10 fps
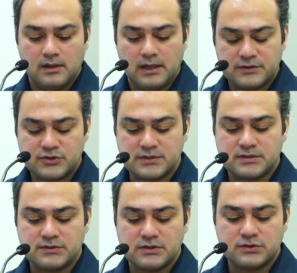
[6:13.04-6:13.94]
And
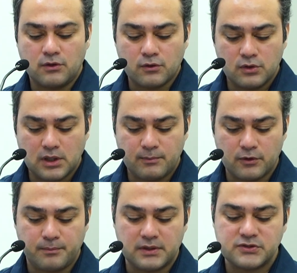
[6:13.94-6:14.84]
justice is not only
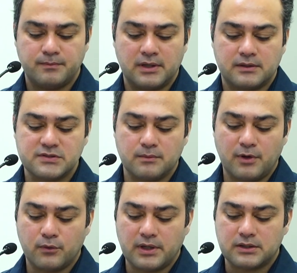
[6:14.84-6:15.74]
about punishment, it is
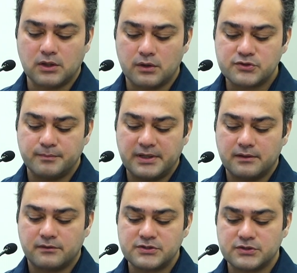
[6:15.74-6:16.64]
about
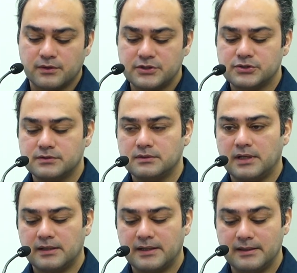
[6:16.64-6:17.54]
acknowledgement, restoration,
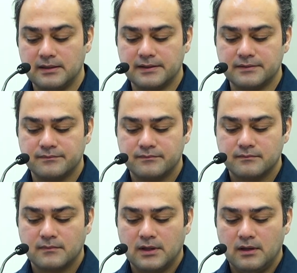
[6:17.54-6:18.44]
and healing.
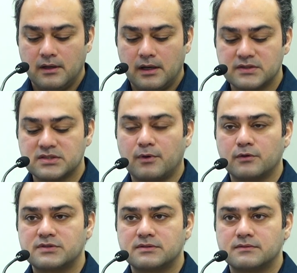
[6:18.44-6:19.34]
It is
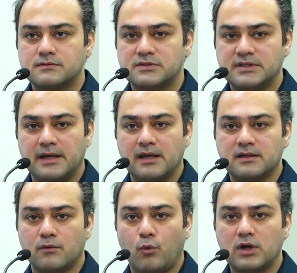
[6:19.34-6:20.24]
about saying
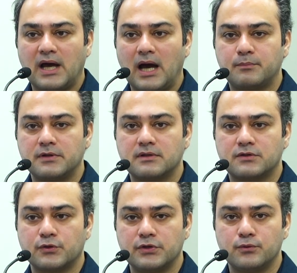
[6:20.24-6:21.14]
that what happened
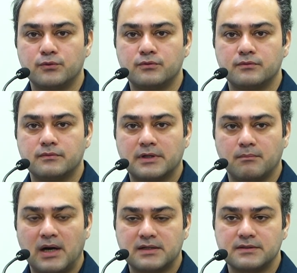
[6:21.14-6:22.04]
to you, it
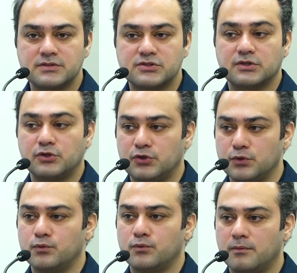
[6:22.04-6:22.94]
matters.
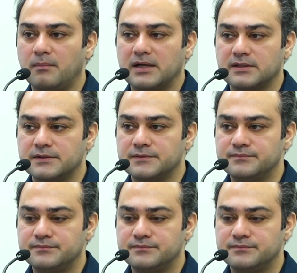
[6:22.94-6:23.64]
You matter.